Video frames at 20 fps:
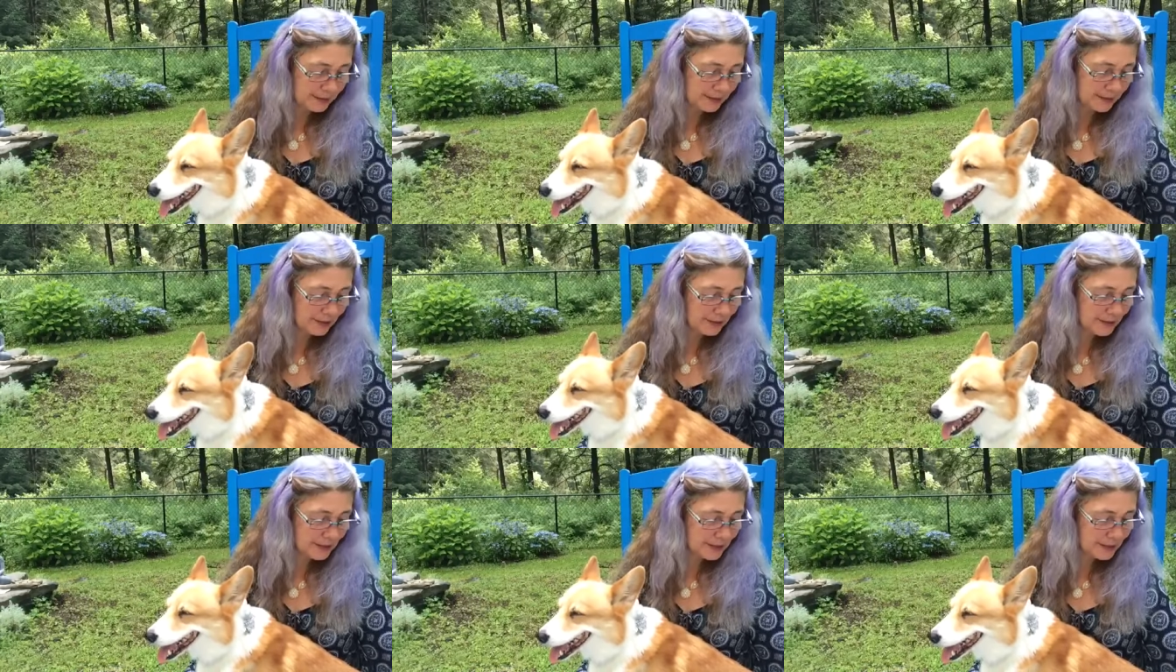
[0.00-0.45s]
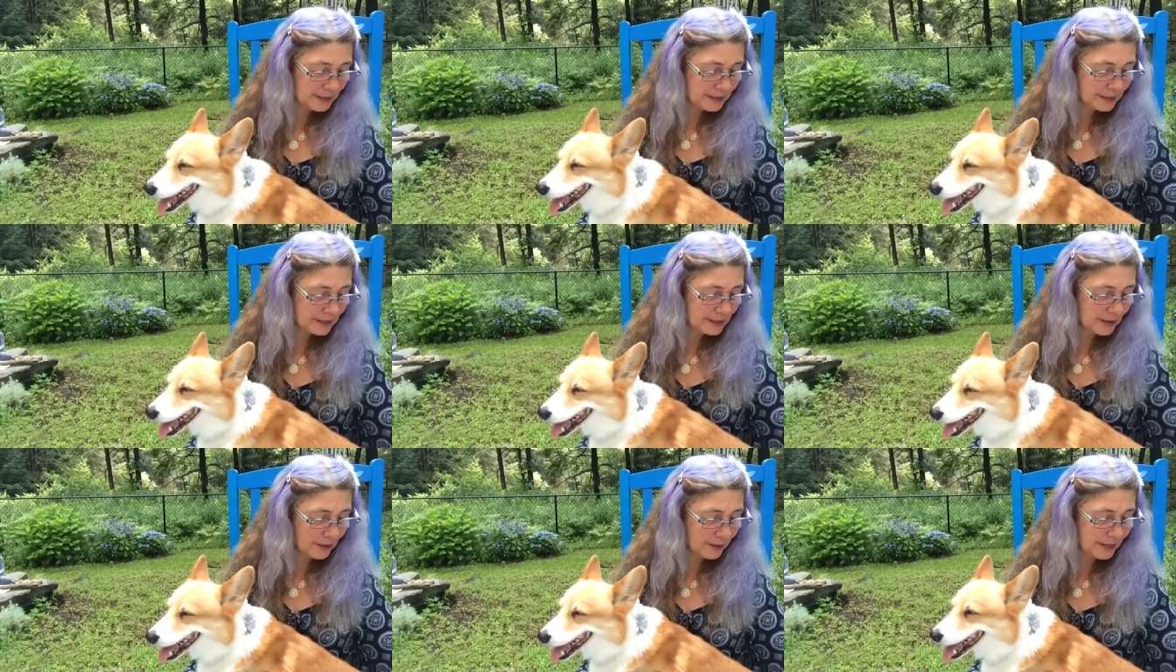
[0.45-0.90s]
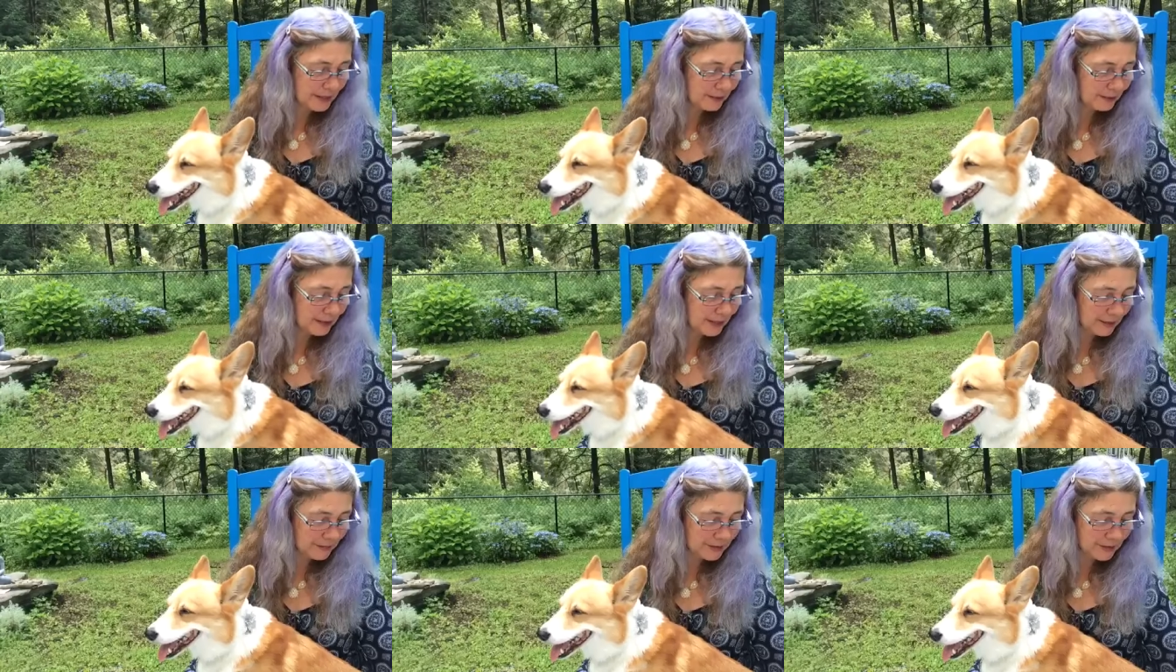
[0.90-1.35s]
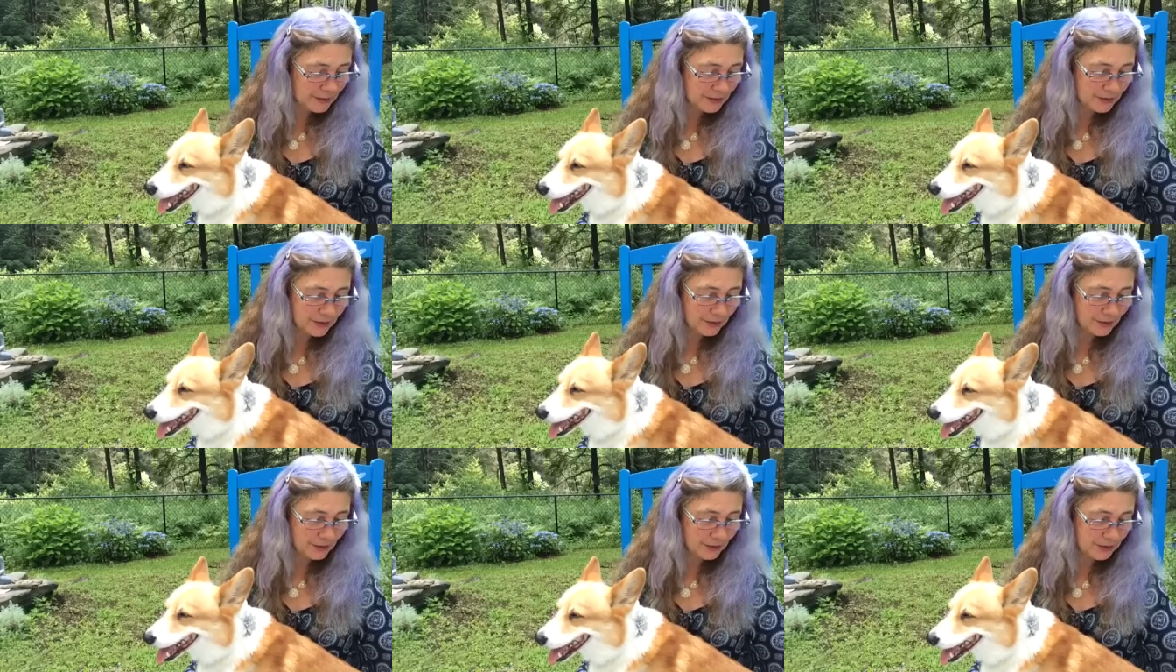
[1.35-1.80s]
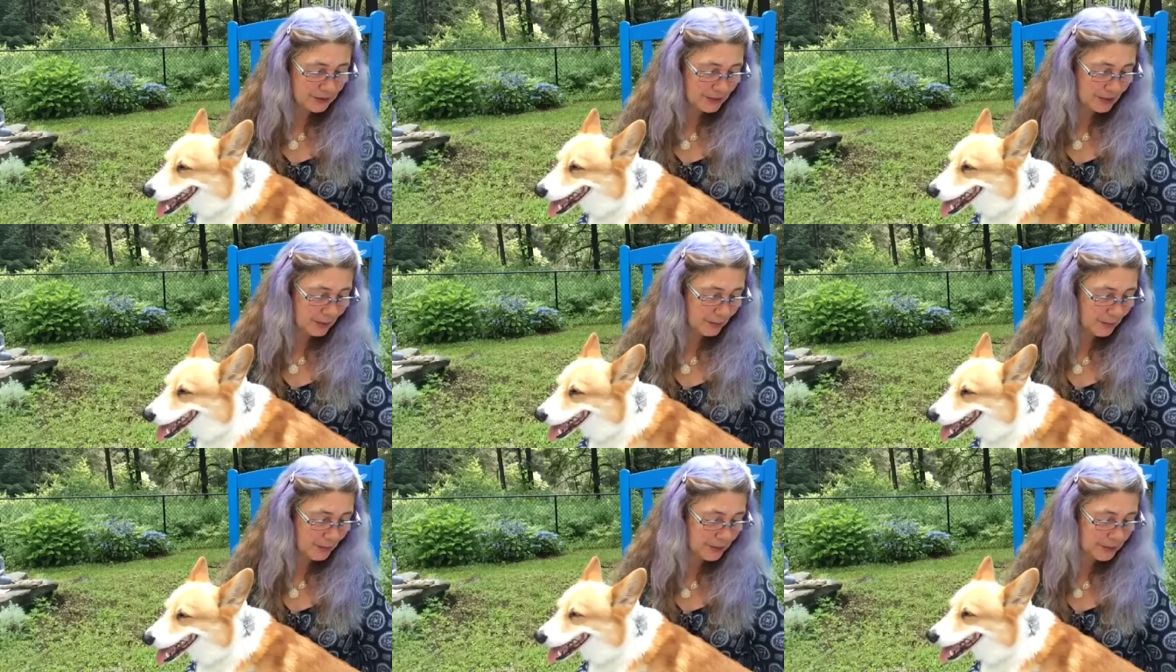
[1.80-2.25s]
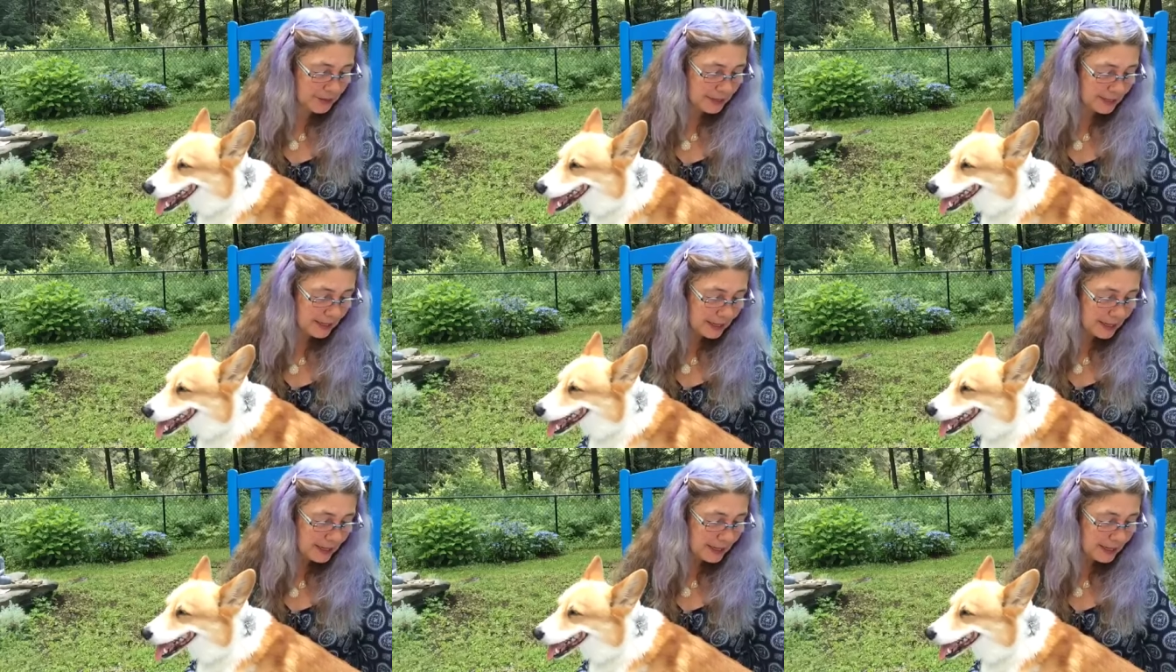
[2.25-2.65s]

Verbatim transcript: They're just going around in circles almost,